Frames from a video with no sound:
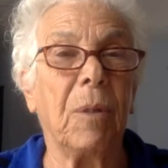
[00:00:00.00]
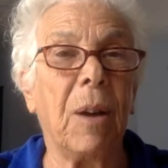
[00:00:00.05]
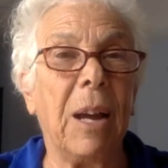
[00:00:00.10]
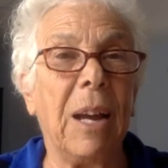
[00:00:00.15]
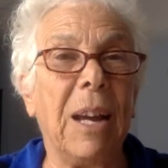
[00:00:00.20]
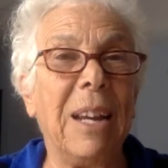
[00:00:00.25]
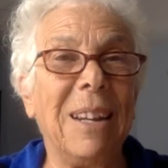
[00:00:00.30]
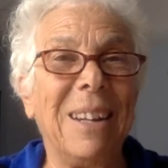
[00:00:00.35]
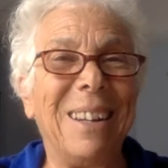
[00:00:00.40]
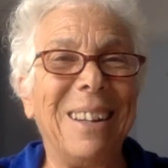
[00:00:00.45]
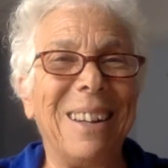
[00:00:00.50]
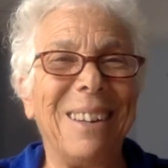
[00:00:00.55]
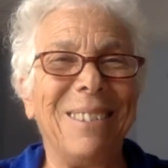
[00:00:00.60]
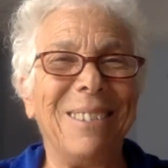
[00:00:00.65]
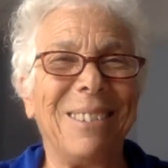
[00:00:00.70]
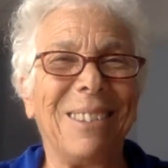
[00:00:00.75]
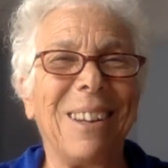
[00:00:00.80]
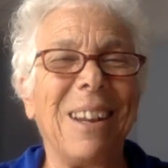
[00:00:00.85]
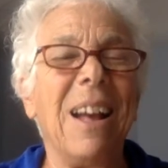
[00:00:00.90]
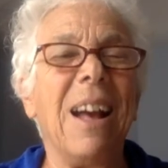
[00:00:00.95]
right?
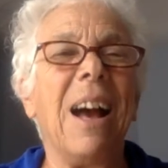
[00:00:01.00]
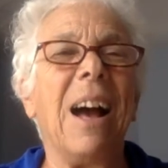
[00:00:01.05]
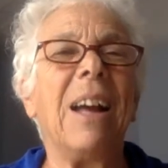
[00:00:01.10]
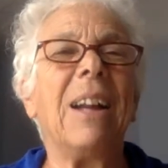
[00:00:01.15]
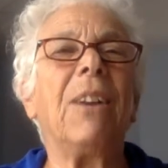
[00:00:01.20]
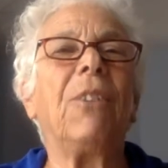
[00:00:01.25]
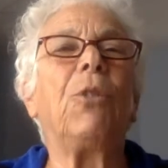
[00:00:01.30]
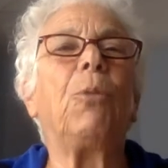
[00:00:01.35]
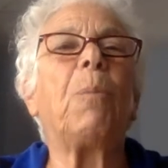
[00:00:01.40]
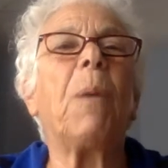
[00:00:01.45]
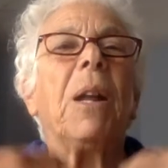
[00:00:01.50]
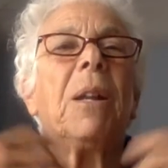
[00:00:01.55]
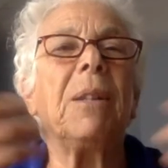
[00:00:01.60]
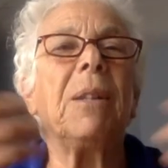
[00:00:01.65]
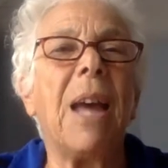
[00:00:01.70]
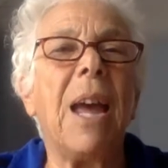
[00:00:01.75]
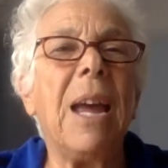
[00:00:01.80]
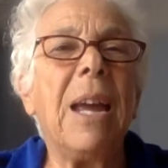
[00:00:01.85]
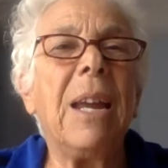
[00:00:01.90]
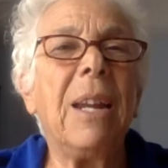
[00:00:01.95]
I had a
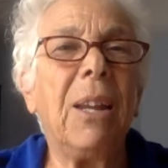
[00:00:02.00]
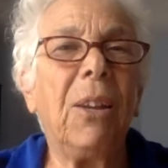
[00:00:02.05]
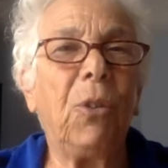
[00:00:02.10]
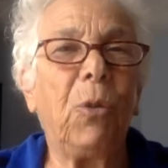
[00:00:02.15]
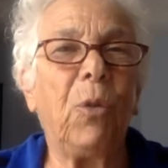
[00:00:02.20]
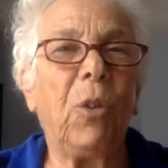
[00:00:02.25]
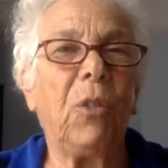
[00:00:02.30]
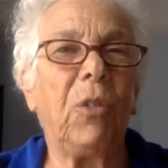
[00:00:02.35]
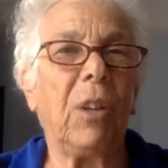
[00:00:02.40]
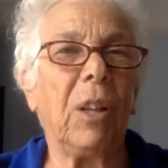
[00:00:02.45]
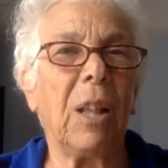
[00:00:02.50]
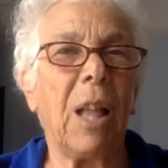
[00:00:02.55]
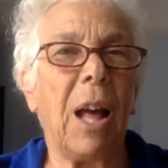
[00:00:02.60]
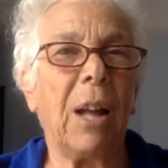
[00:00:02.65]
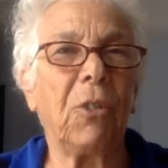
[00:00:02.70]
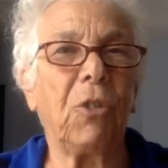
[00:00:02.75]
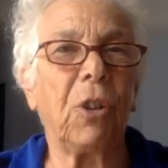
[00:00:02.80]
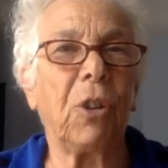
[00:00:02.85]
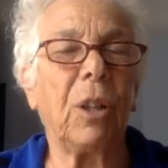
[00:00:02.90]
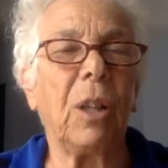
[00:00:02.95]
spontaneous
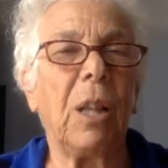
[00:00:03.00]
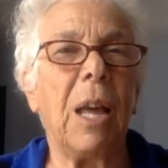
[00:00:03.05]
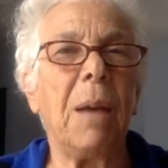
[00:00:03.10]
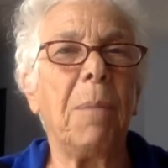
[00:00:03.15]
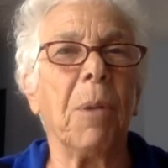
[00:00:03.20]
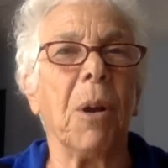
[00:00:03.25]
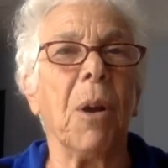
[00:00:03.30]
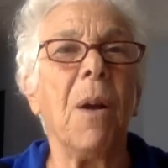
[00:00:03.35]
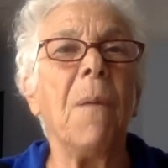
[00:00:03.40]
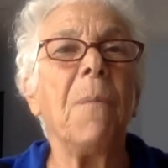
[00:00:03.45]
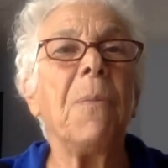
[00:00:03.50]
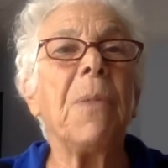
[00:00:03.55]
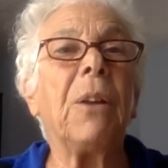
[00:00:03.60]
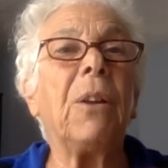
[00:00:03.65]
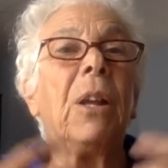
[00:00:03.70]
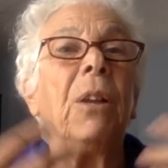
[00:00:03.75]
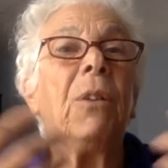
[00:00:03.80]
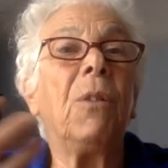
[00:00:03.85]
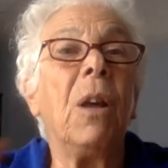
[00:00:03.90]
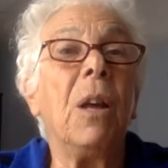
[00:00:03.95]
physiological labor
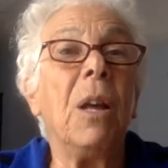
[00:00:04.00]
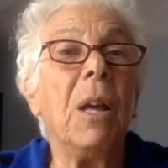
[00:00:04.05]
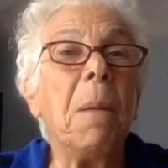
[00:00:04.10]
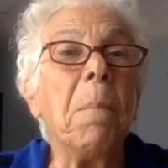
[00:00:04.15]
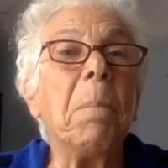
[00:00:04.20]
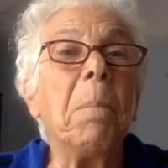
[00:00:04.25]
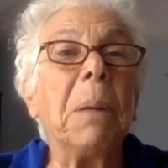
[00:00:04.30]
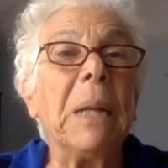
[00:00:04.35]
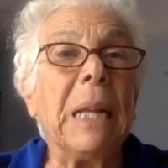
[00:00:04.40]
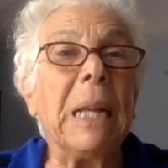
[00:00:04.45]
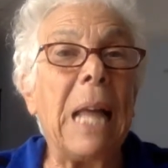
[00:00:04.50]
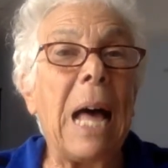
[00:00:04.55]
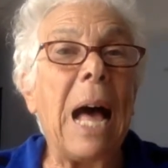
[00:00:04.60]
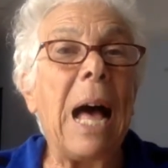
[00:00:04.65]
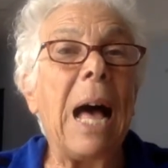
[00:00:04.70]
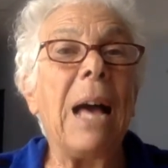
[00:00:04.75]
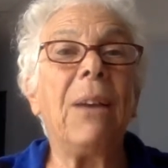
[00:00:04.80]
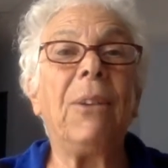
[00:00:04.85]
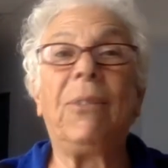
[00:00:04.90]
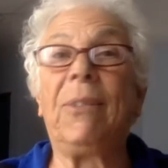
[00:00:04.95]
that in,
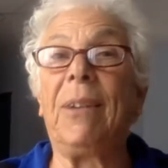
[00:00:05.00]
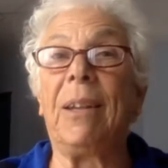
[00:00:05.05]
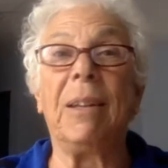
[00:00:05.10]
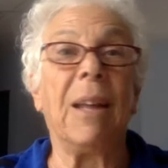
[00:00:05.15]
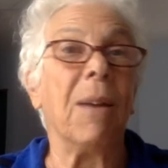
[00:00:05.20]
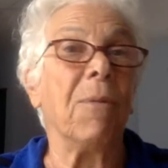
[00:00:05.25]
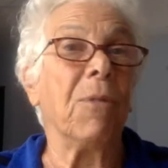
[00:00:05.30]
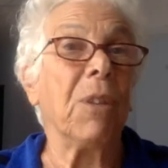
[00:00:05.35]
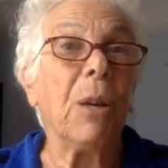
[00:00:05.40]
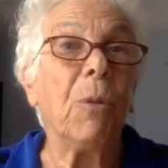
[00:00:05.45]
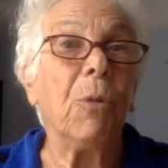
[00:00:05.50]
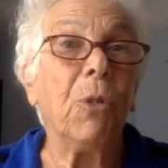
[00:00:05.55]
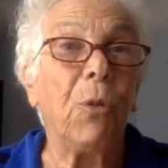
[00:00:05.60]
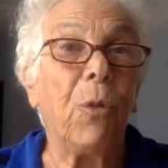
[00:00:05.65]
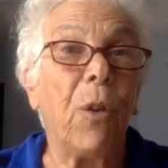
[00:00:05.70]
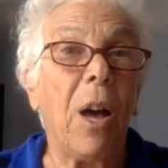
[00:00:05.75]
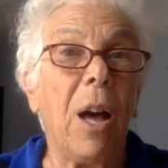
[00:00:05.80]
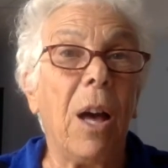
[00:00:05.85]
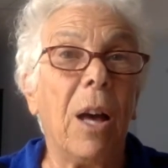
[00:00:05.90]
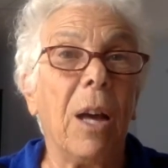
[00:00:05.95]
implies everything was
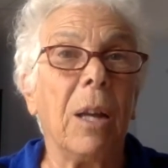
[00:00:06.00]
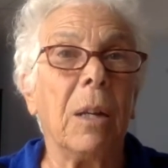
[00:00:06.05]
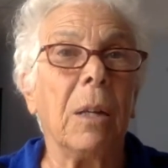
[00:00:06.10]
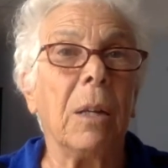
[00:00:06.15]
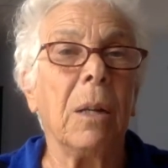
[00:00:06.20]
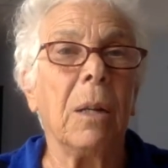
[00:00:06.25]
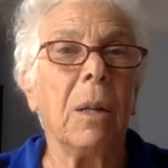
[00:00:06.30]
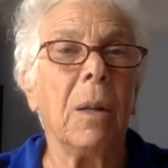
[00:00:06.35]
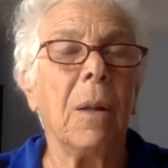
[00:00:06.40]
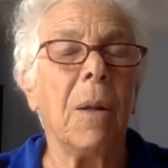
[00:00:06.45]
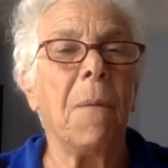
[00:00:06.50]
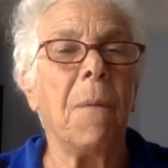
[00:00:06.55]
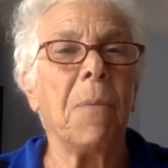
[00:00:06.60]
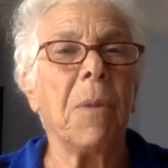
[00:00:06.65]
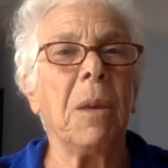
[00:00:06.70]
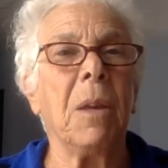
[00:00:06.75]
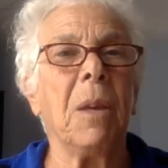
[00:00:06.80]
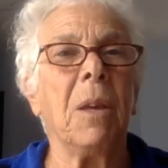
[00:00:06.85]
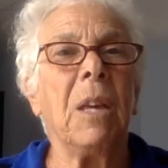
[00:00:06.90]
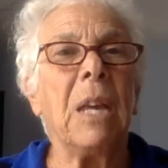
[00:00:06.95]
fine.
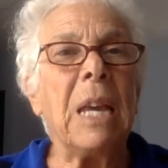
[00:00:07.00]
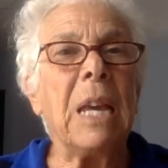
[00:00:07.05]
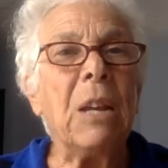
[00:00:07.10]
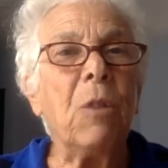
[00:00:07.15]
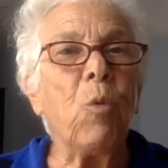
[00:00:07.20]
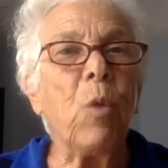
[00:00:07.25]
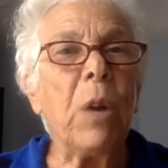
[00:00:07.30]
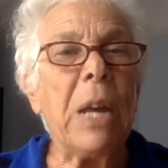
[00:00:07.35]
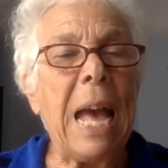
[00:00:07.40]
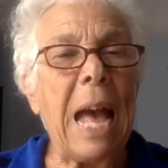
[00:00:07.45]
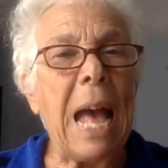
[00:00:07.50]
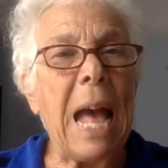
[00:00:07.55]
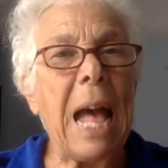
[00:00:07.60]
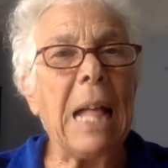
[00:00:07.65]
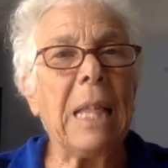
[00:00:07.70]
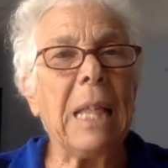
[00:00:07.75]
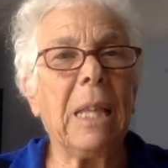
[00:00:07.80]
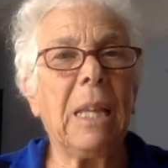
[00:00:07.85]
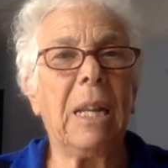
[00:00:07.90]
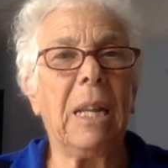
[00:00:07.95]
In
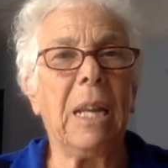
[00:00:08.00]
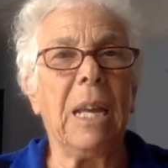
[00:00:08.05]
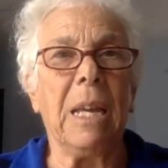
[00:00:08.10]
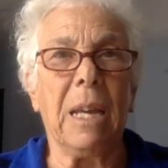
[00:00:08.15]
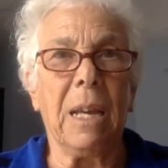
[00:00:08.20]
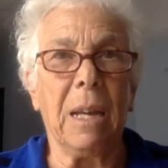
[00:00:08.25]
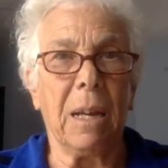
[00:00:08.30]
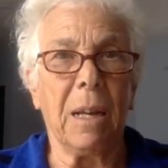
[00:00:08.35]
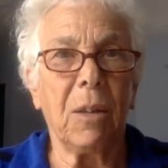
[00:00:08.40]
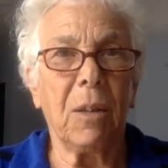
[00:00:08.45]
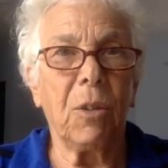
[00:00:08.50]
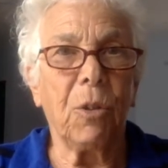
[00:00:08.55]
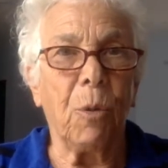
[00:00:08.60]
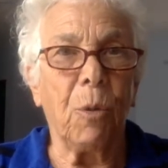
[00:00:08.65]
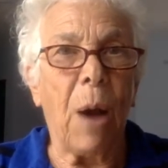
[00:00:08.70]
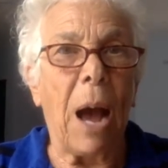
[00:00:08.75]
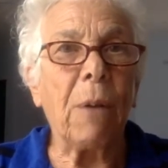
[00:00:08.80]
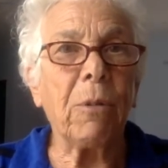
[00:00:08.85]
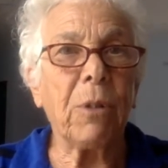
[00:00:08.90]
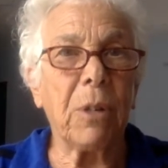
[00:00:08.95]
reality,
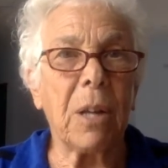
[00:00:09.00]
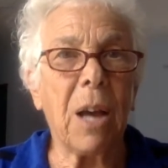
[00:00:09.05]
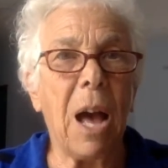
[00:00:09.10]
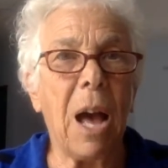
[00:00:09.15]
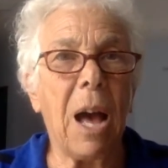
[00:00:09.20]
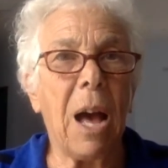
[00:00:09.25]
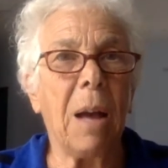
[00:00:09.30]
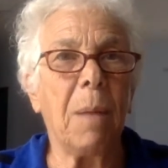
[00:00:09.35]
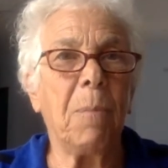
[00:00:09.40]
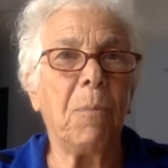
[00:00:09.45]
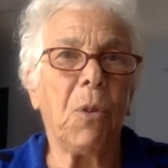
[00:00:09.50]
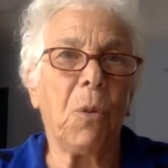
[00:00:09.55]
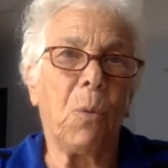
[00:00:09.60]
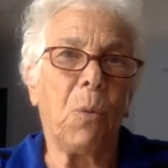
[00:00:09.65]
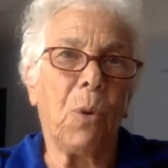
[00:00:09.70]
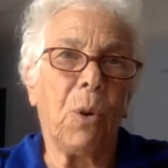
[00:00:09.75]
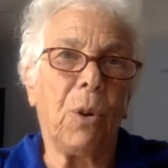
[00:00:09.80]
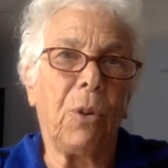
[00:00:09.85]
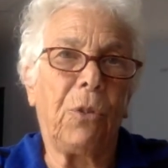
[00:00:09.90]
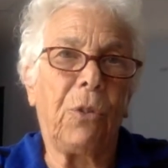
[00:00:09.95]
throughout time, the
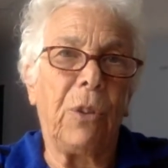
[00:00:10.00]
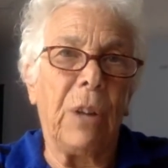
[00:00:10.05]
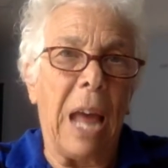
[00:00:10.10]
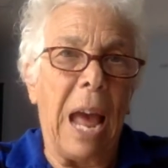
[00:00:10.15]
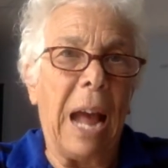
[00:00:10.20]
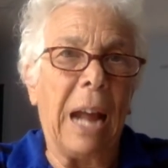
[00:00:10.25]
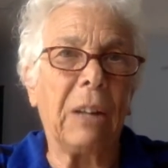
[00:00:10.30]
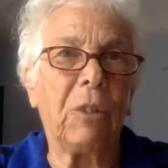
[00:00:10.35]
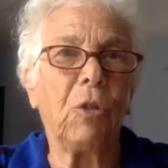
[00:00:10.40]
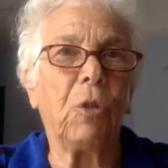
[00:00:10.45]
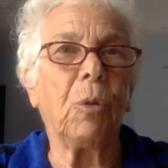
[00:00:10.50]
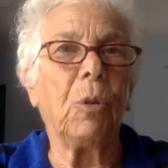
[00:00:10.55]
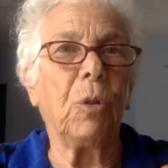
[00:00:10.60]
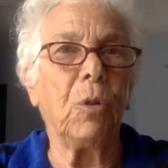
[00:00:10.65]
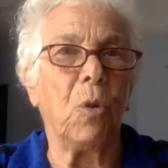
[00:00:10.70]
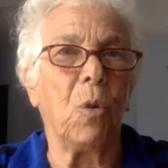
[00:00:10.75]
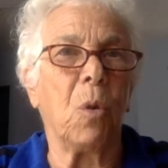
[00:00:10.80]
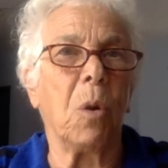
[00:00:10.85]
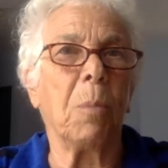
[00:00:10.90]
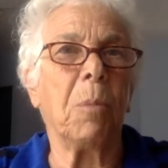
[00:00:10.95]
words natural,
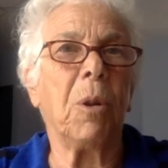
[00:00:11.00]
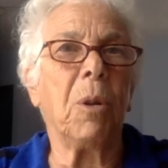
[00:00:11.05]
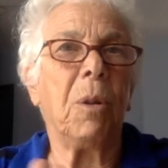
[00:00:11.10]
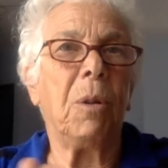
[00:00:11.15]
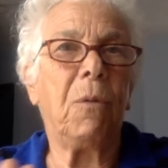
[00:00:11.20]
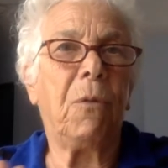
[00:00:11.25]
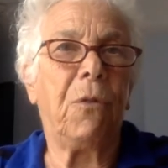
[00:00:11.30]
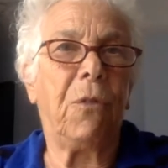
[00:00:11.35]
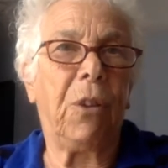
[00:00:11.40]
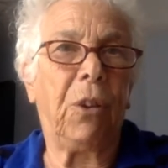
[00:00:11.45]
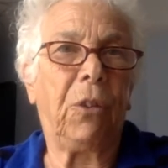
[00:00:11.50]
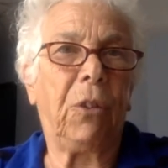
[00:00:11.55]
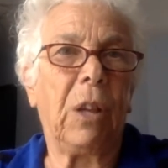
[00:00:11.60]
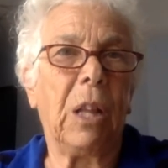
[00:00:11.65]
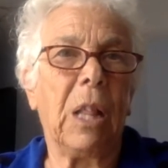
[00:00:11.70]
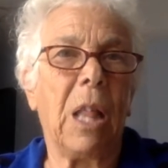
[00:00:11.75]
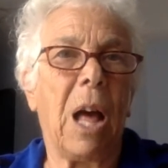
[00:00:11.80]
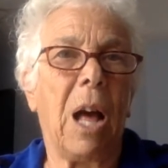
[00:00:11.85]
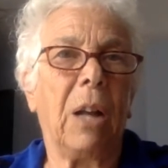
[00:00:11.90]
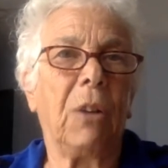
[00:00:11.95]
normal, and
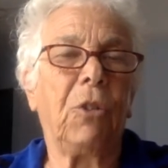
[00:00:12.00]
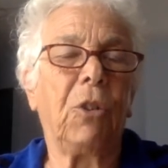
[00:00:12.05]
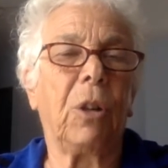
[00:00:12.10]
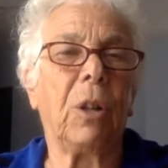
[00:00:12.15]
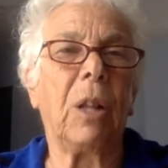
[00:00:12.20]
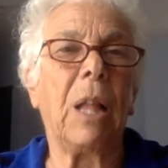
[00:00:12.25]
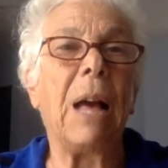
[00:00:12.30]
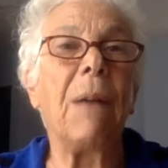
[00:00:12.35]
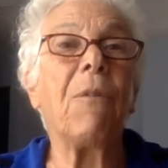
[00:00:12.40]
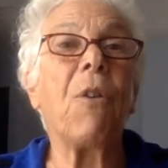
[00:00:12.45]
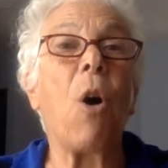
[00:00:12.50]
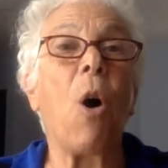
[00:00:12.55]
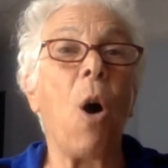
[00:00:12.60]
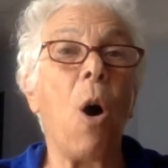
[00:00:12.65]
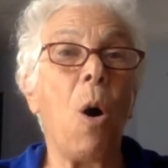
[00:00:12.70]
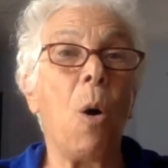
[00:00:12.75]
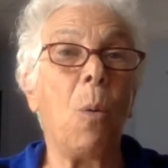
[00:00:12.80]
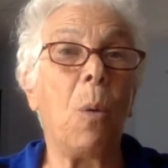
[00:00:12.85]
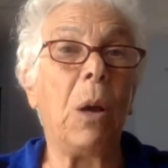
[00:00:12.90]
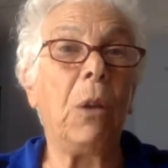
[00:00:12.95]
physiological have
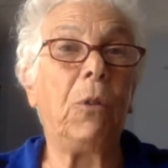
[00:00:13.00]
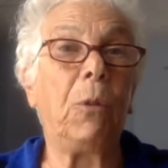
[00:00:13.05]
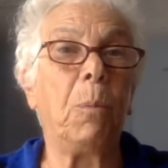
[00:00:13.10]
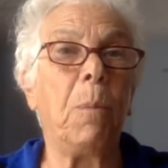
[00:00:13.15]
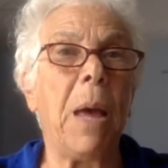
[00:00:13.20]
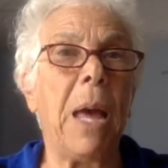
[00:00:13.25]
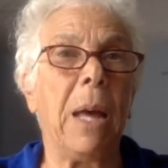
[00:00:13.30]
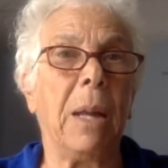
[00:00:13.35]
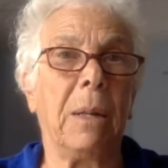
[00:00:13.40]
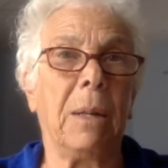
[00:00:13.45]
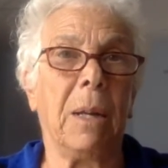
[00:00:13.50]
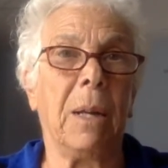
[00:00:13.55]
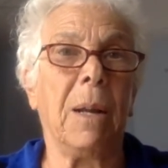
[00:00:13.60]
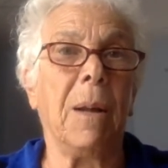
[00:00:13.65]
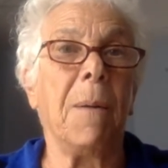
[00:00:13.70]
always meant